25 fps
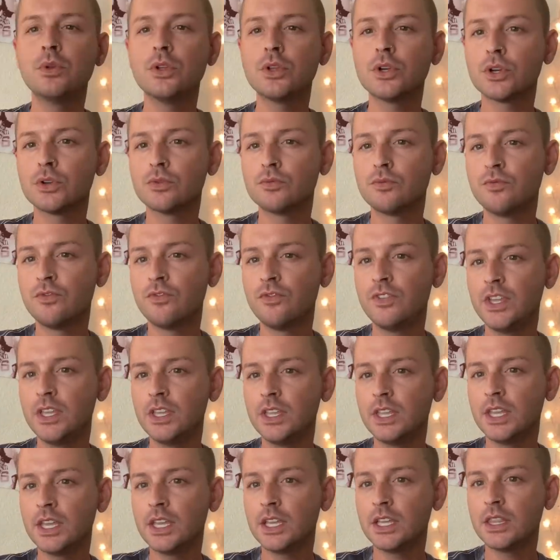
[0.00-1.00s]
are
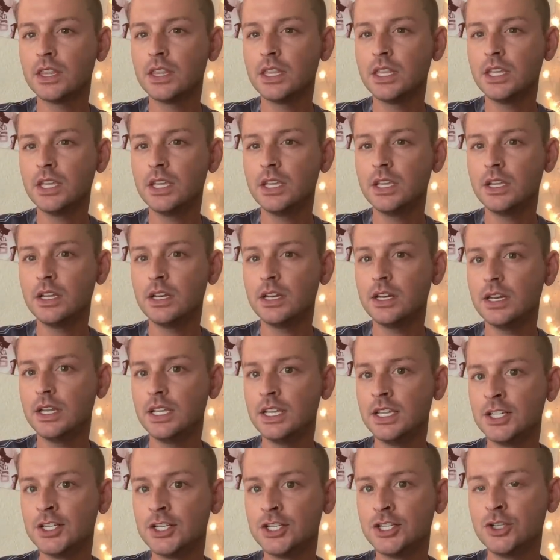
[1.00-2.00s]
feeling the
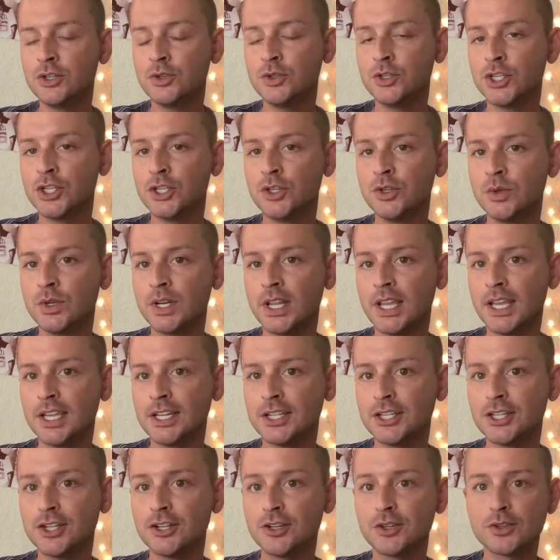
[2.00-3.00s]
need to tune
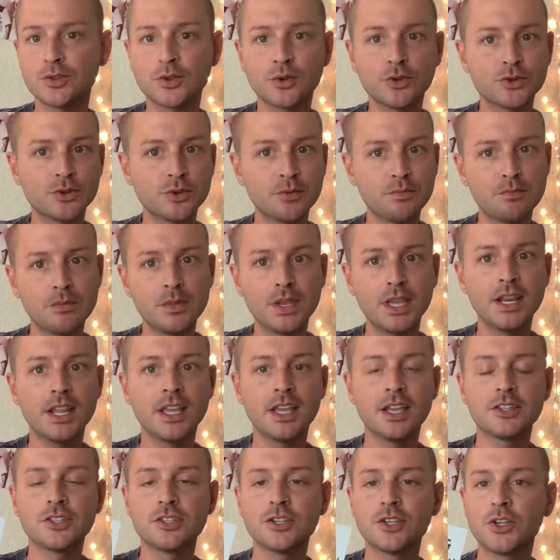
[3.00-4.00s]
into your social
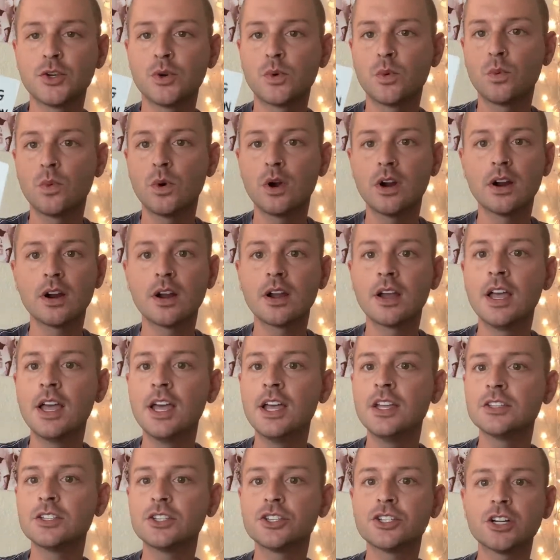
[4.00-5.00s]
media, to your work,
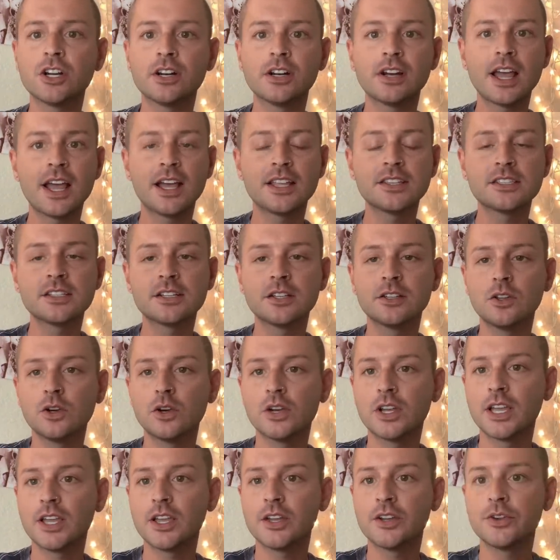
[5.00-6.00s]
to turn heads to
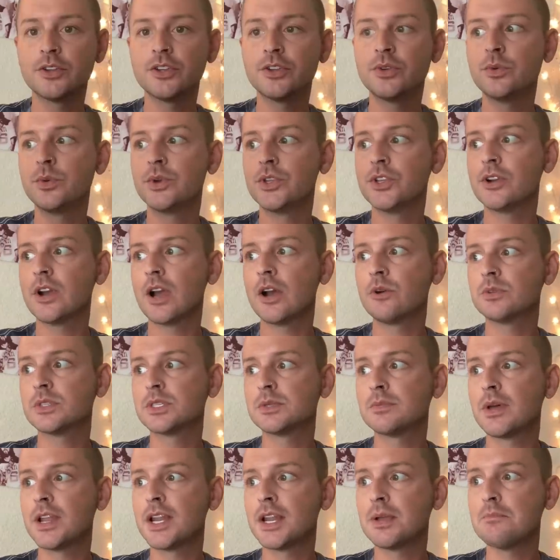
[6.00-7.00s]
look at you when you're out
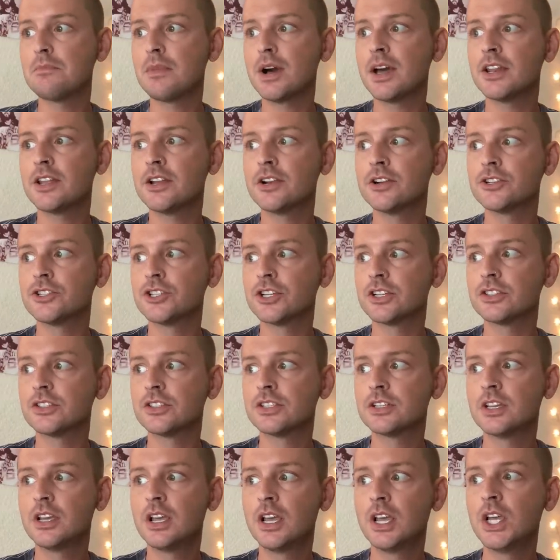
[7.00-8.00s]
spending money or
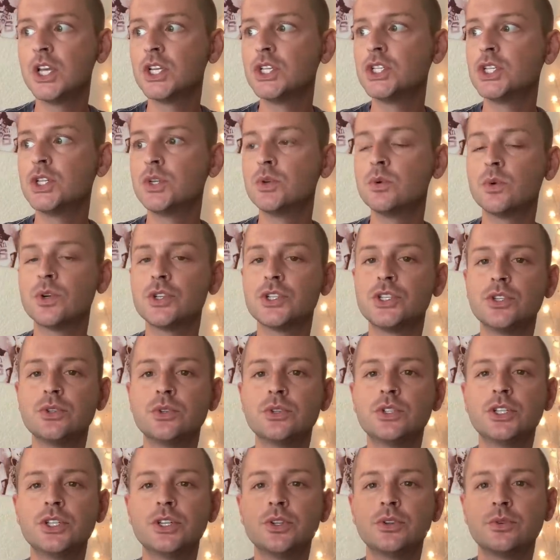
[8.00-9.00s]
just doing what you
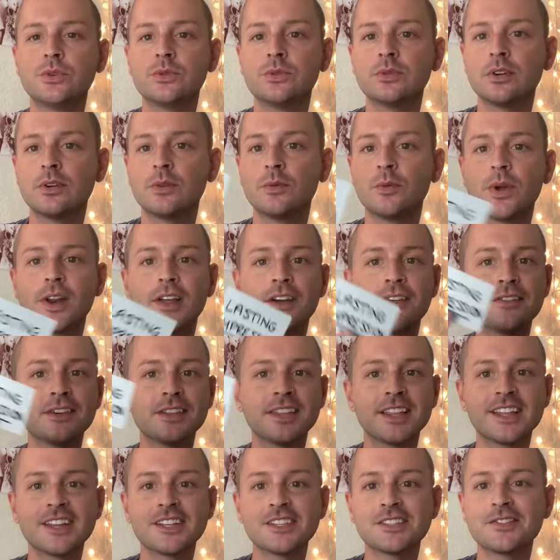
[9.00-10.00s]
do, whatever
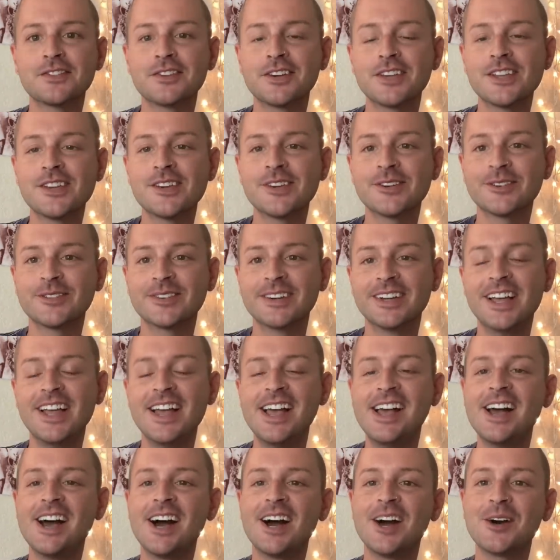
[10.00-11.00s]
that is for you,
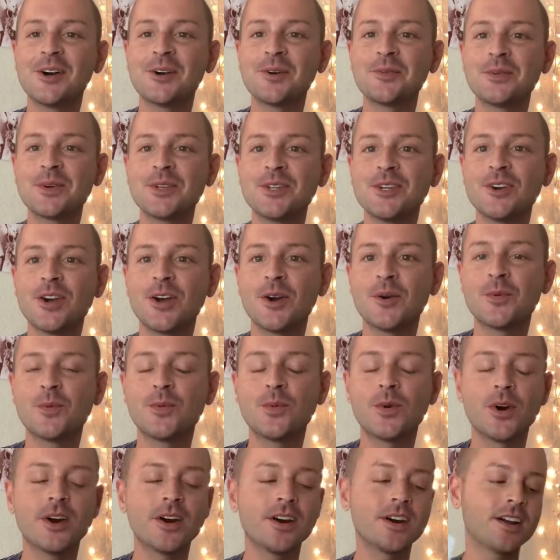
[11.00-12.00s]
or when you're at
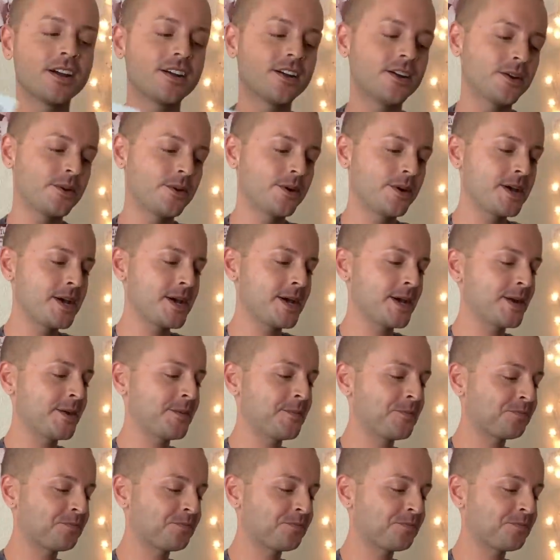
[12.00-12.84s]
work, okay?